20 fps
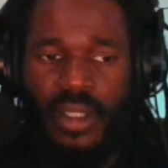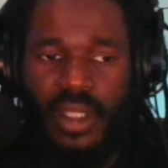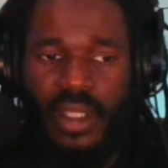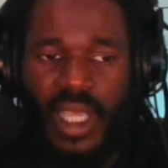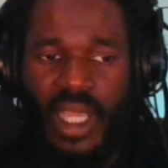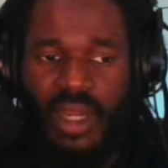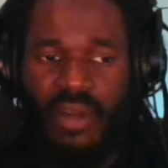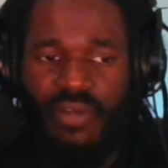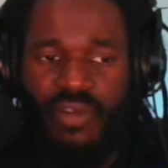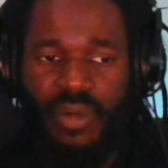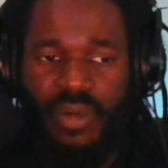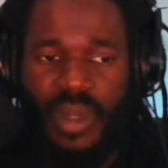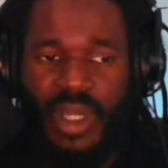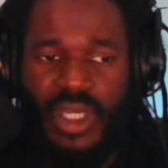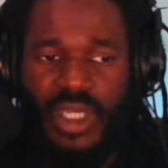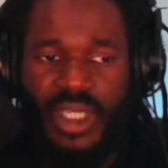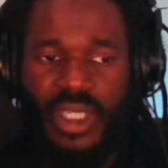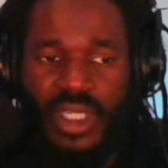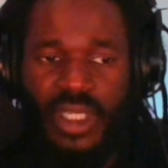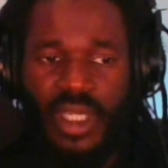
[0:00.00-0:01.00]
that
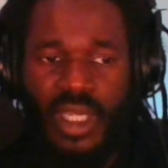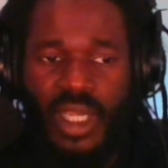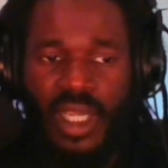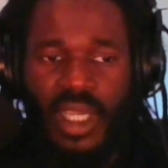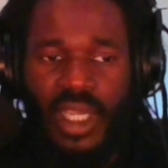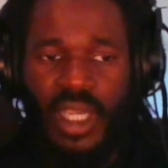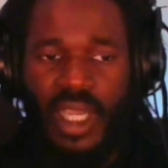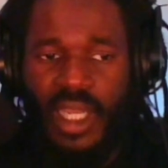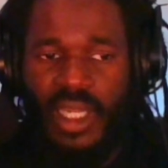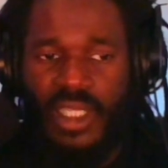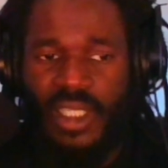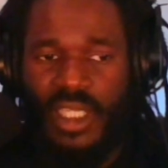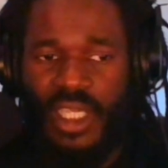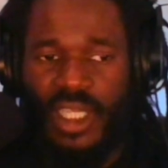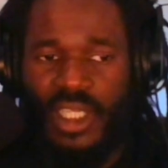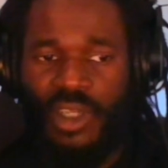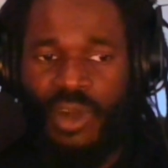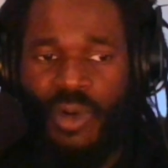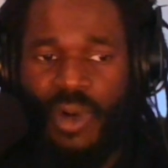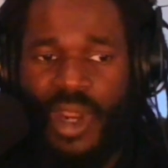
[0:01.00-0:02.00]
information, and it
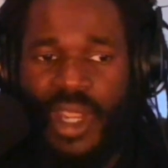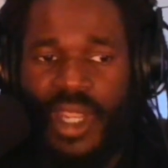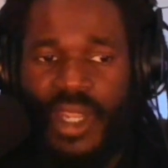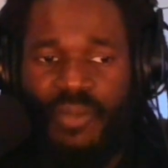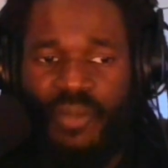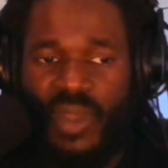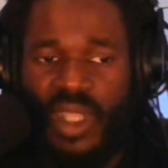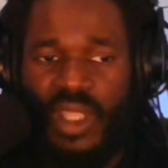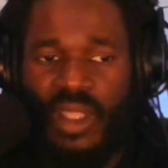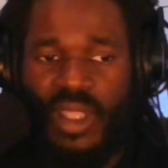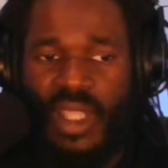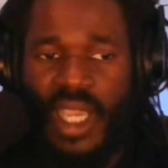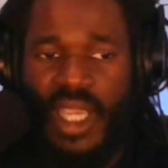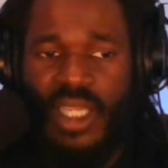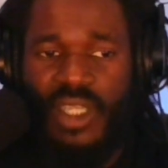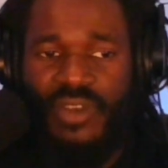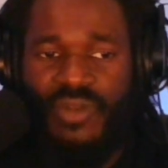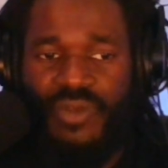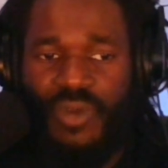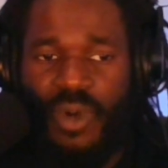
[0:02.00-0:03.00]
says, great,
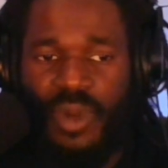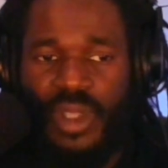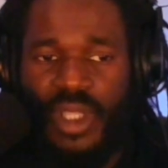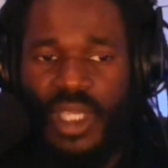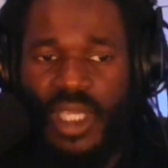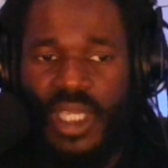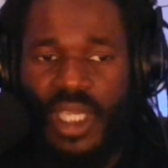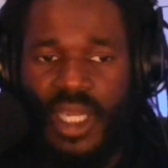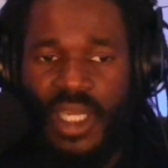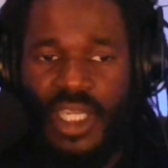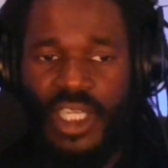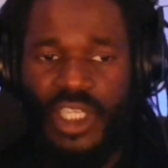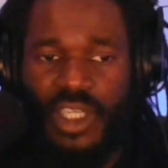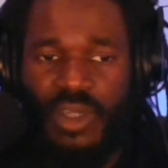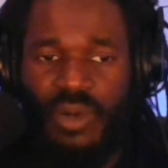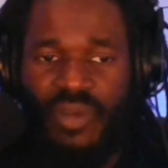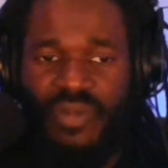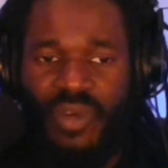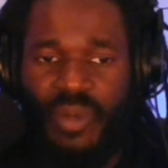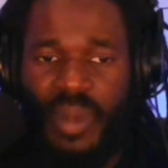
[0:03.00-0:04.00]
thanks for the
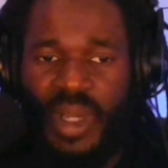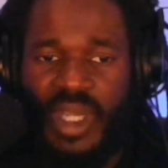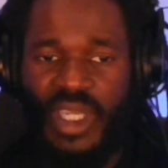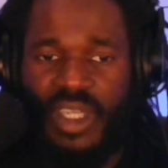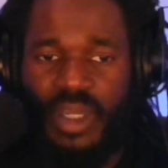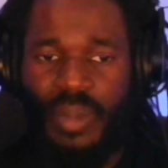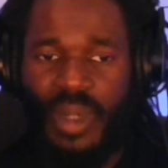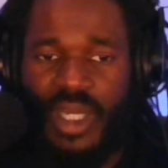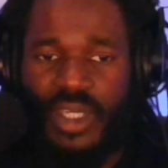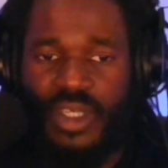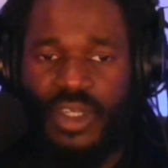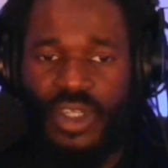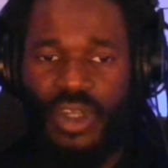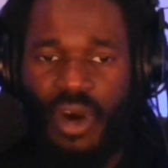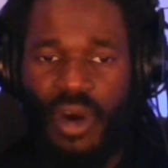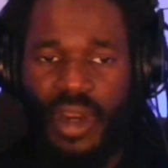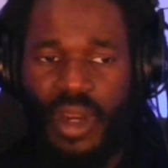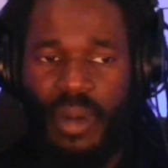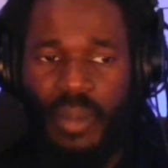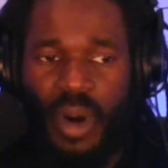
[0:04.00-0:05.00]
additional information about your
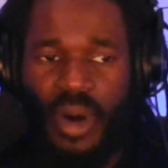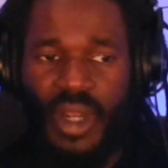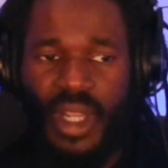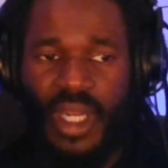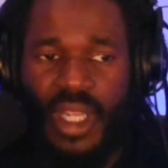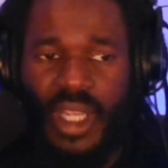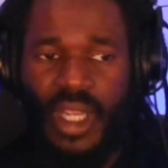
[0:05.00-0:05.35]
target market.